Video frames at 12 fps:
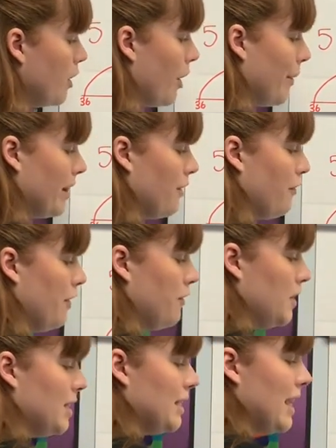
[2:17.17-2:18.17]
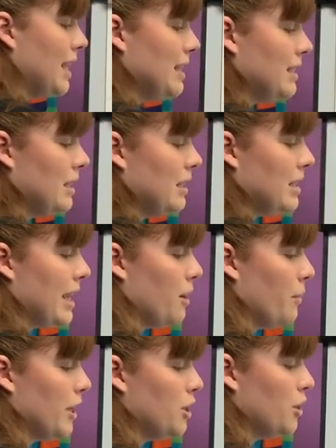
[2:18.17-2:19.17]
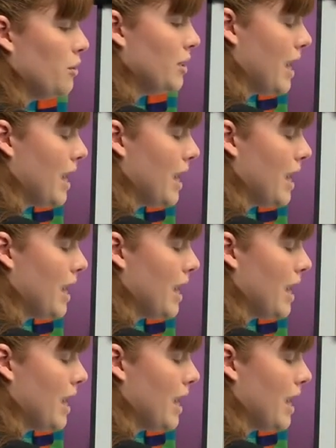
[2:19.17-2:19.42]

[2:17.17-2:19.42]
knowing that 56 take away two